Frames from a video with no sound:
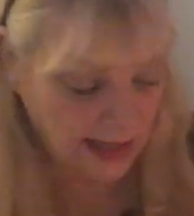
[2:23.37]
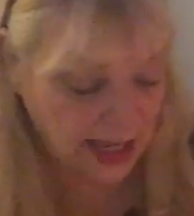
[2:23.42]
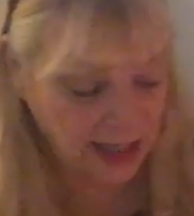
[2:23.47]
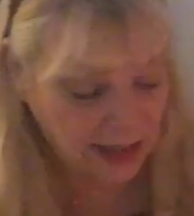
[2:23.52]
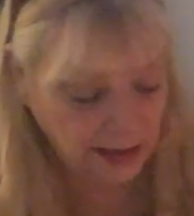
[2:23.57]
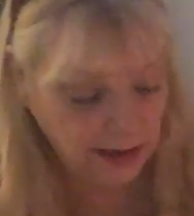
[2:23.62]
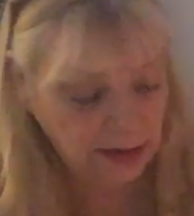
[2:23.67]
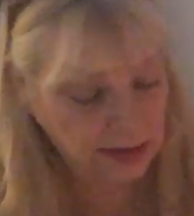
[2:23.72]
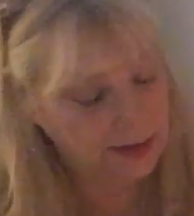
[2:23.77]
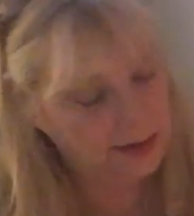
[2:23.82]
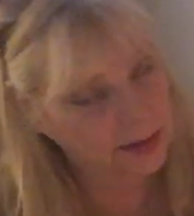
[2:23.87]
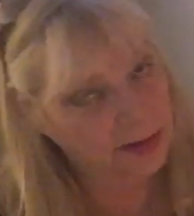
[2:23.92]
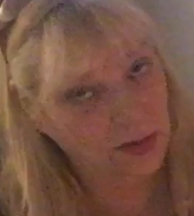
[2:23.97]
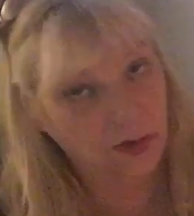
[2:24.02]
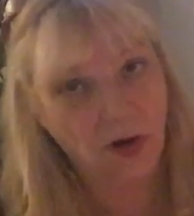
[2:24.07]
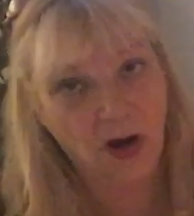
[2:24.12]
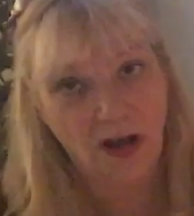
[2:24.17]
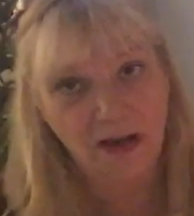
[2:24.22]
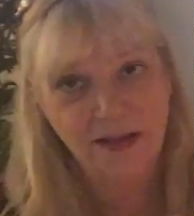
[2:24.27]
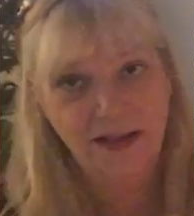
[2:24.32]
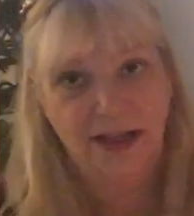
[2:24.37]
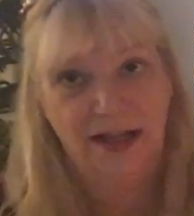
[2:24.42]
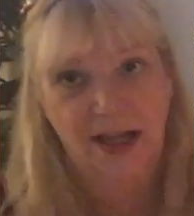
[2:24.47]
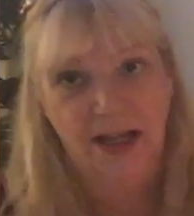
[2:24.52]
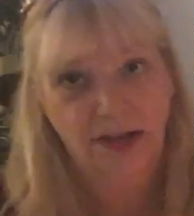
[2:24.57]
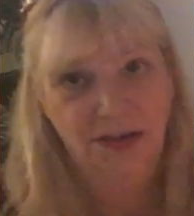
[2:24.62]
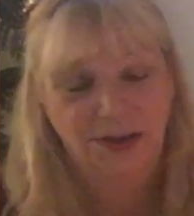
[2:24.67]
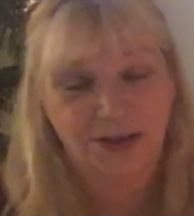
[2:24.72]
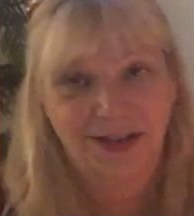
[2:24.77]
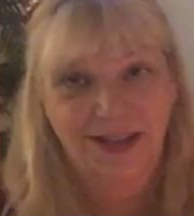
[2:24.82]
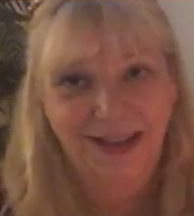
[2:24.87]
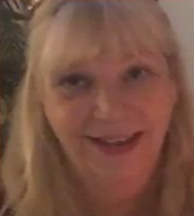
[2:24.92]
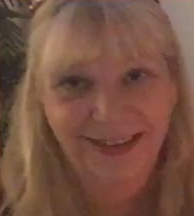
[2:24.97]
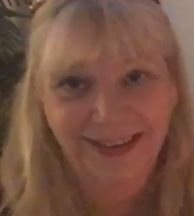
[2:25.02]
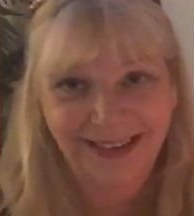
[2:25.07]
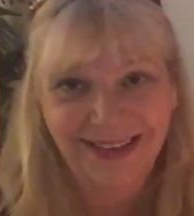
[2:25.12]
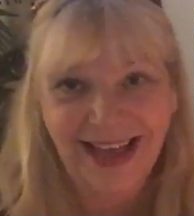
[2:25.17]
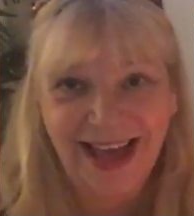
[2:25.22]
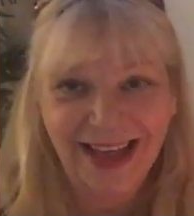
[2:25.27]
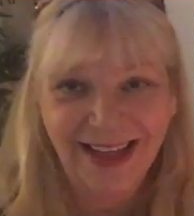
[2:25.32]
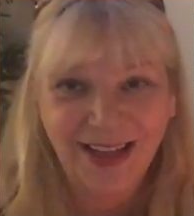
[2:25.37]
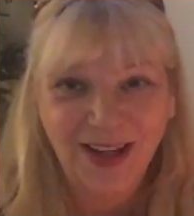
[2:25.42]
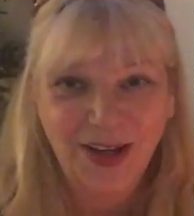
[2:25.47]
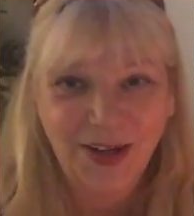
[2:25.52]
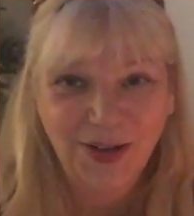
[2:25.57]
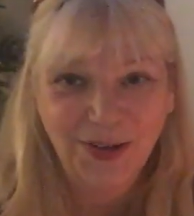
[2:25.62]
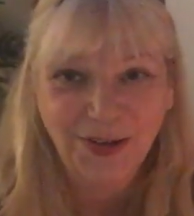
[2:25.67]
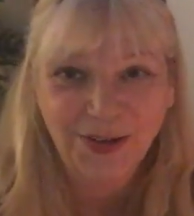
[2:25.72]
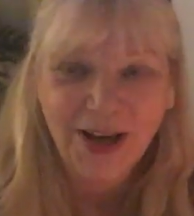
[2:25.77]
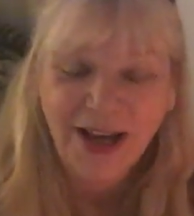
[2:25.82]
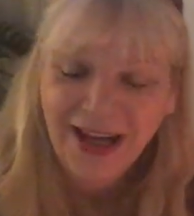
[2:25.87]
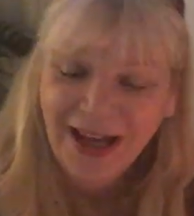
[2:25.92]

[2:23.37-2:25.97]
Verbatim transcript: And the crossing energy is that of